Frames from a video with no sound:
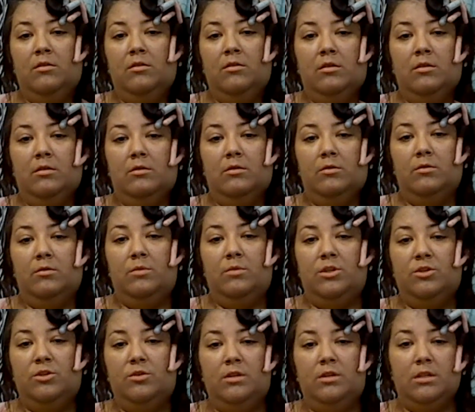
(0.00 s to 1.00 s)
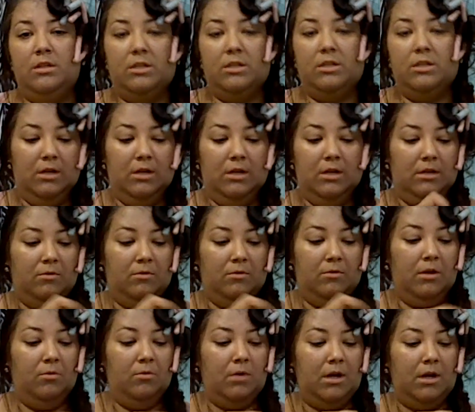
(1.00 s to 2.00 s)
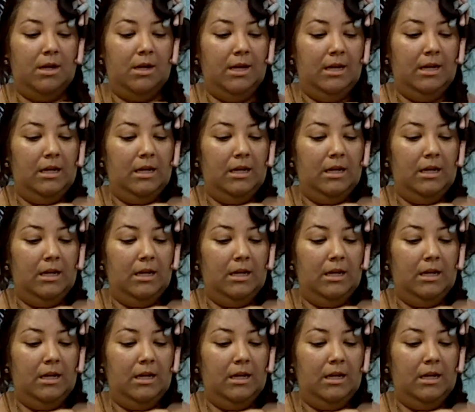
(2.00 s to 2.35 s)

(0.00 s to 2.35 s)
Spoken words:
I want to be sure it's looking the way I want it.